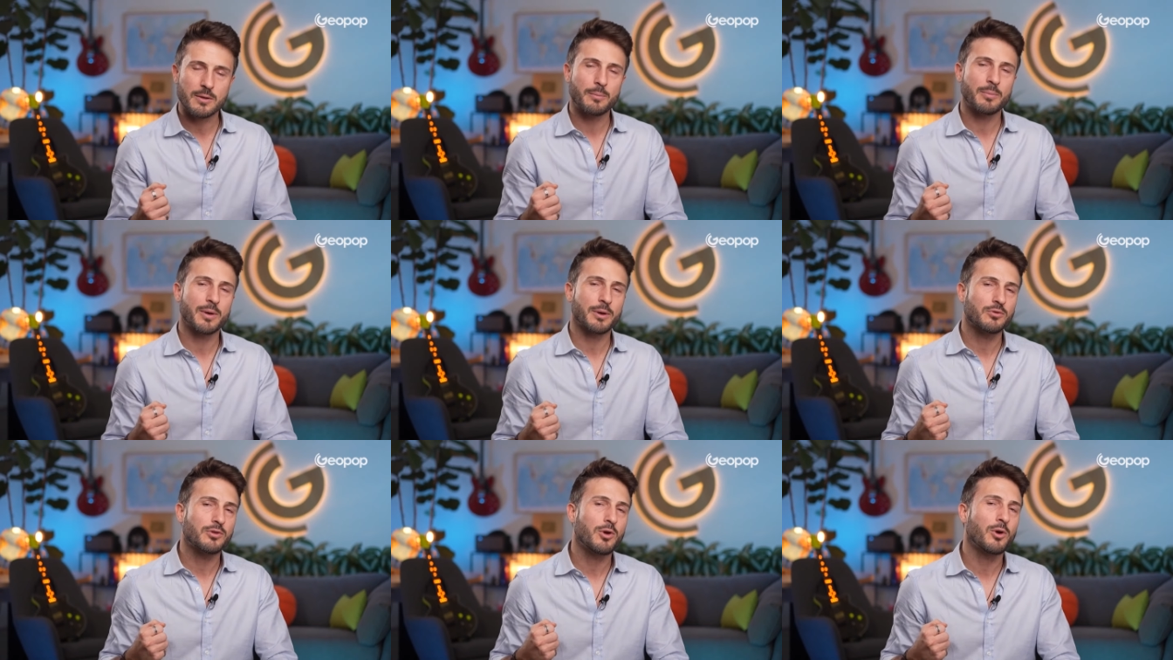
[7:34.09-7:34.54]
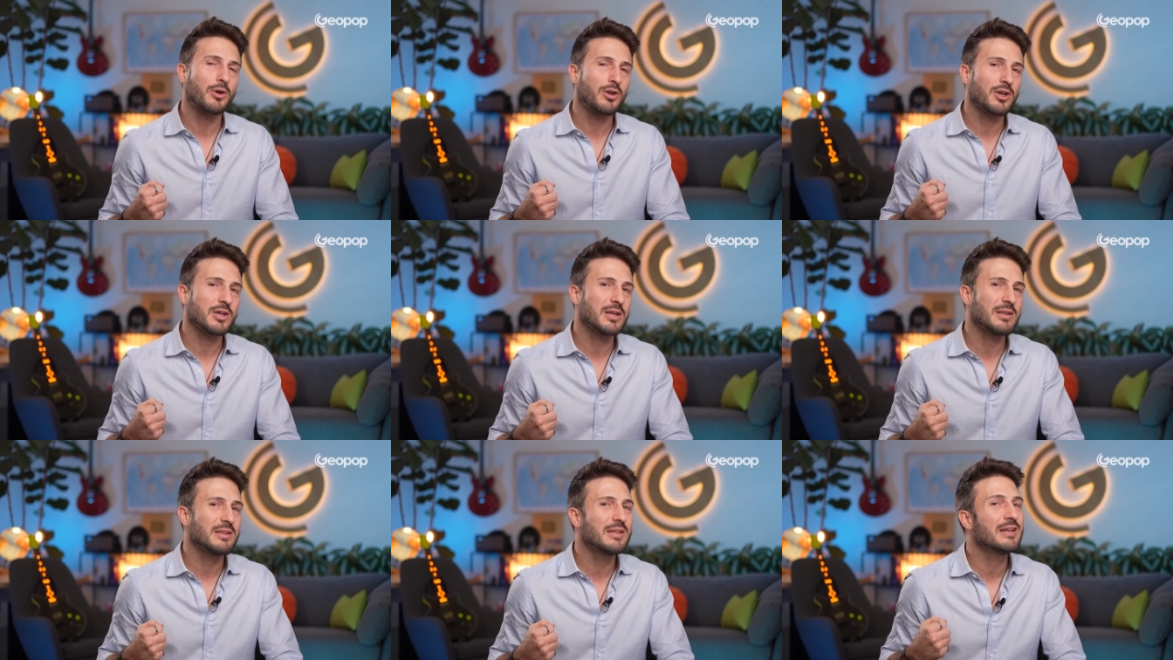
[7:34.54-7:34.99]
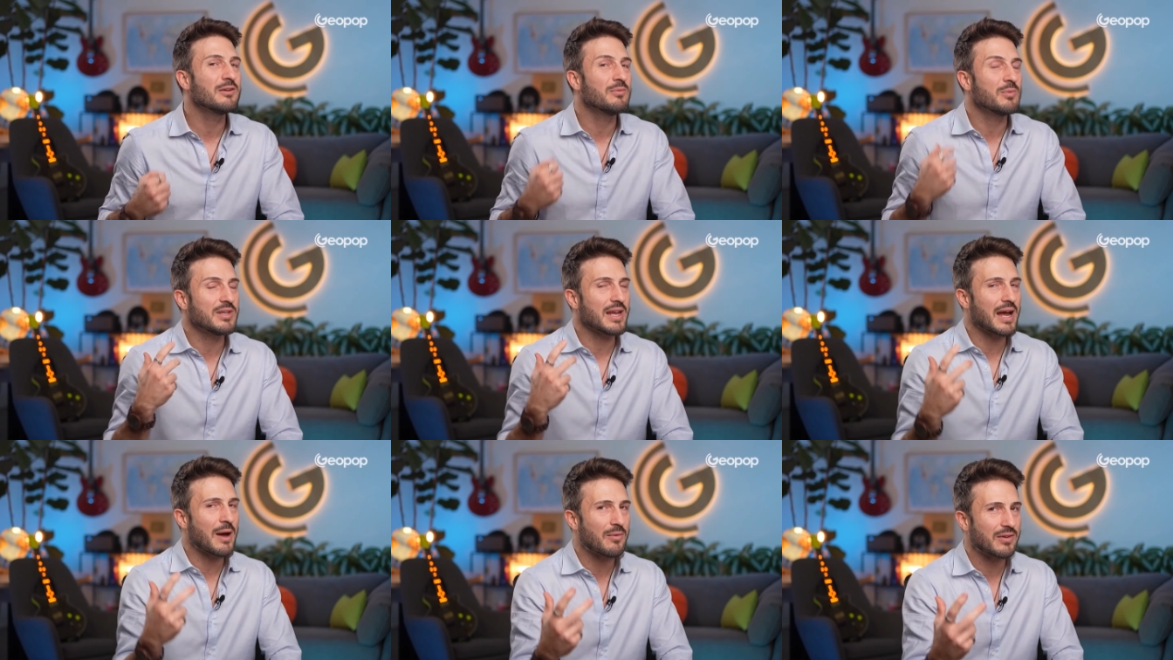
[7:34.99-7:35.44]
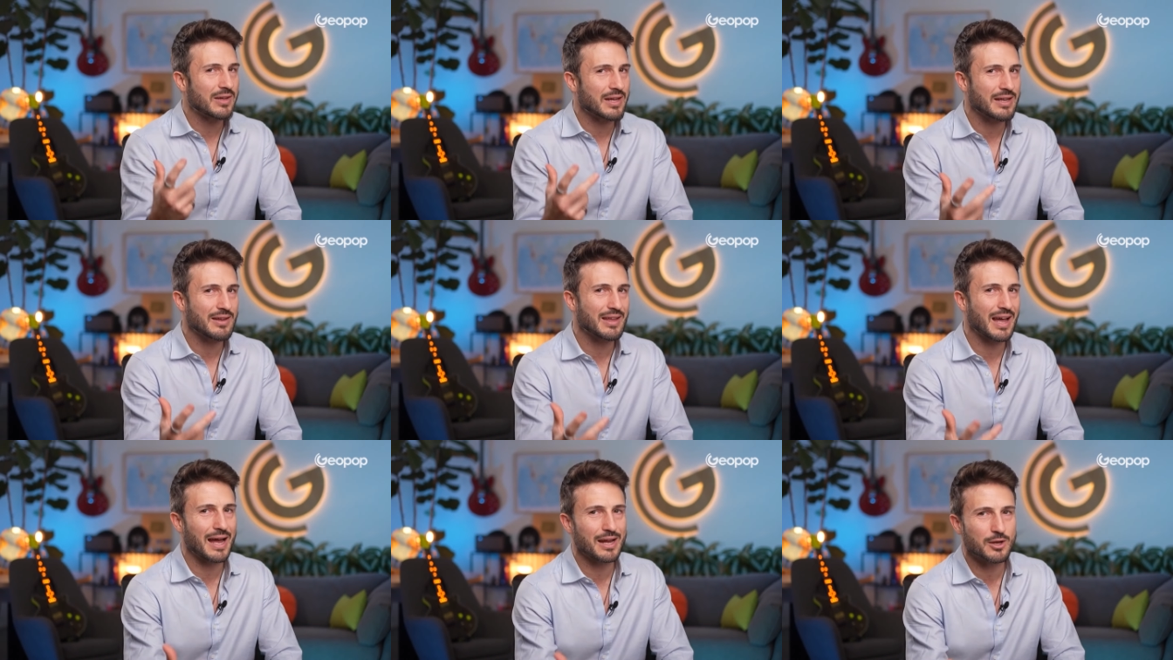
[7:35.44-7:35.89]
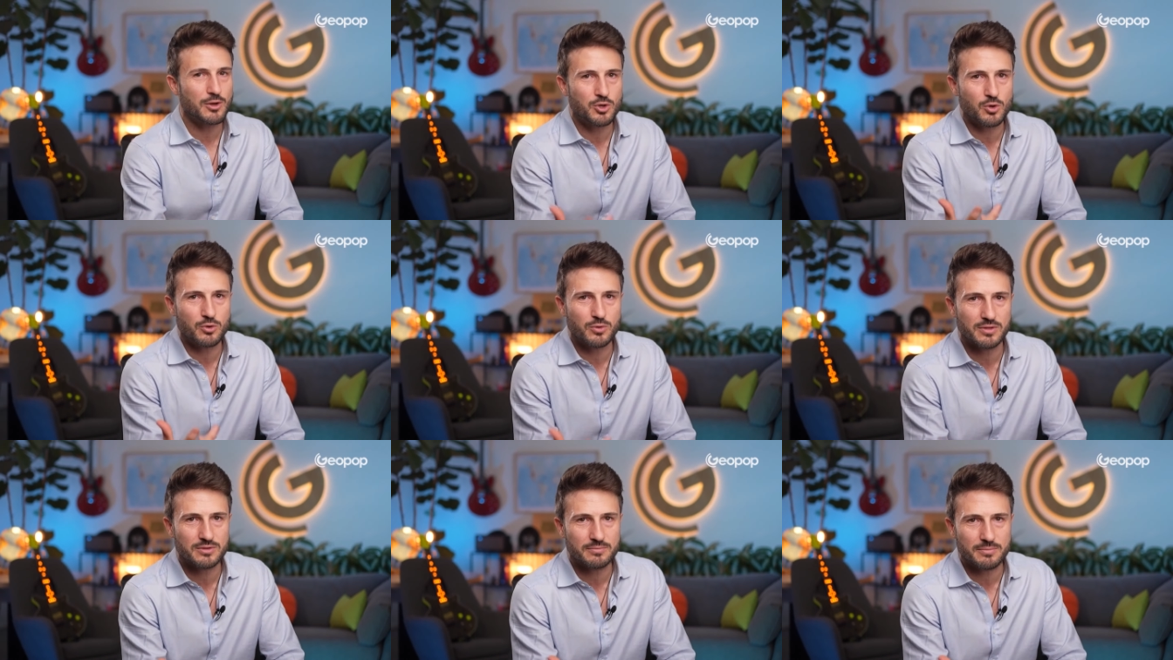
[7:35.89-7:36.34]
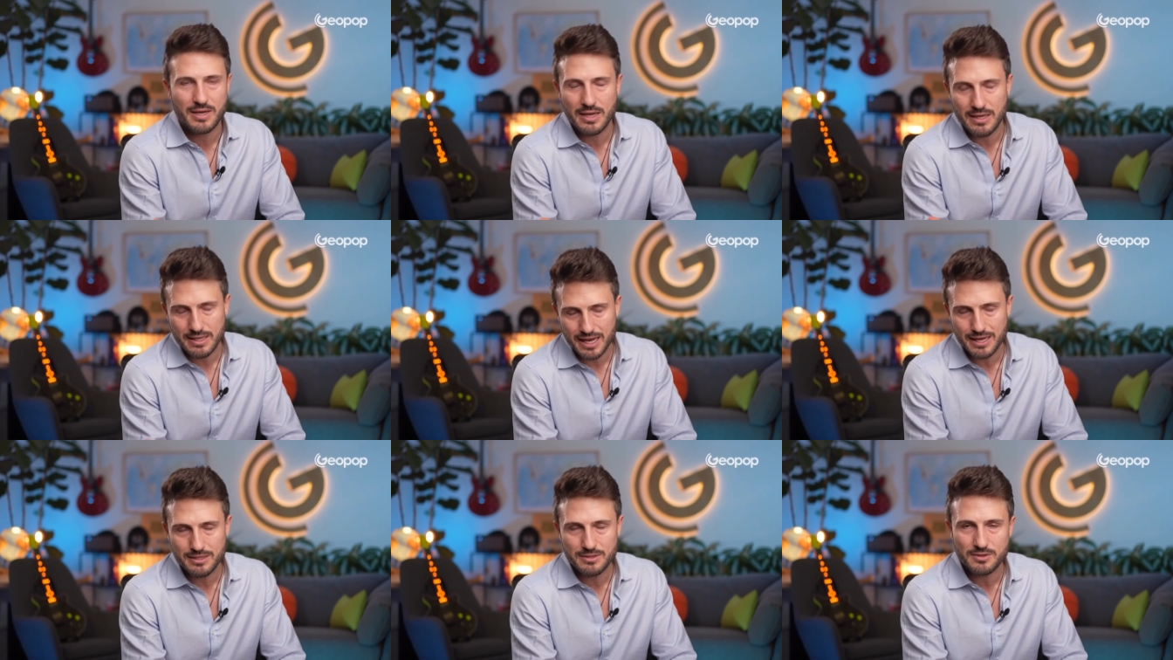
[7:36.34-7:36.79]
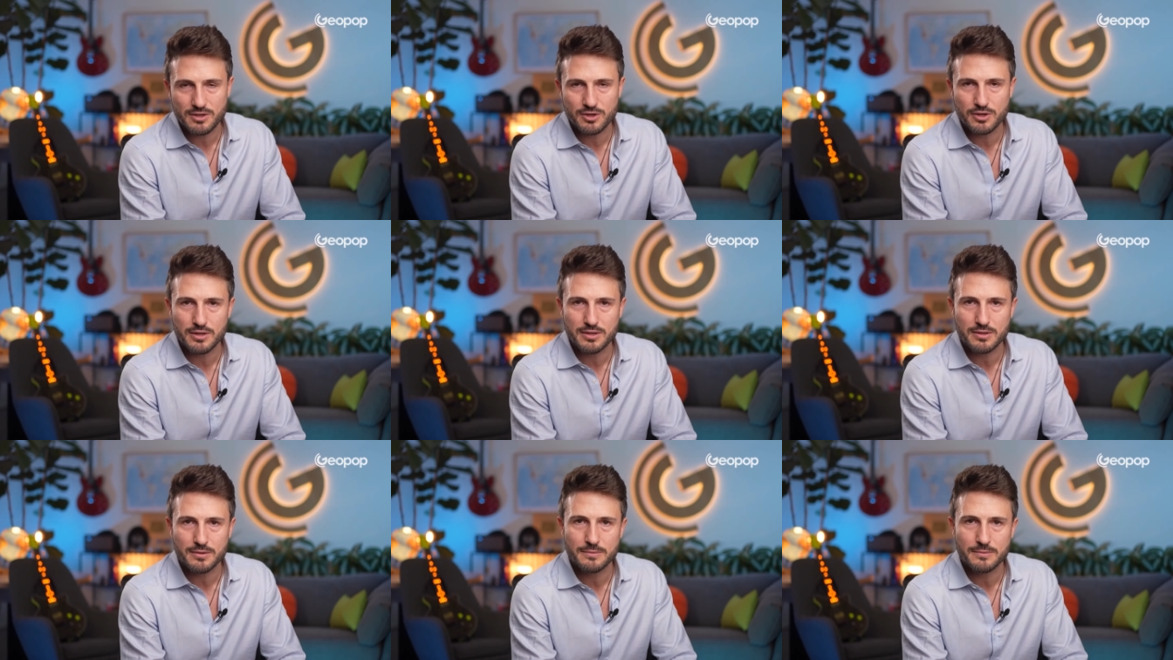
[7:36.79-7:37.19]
but fortunately without the attack codes being entered.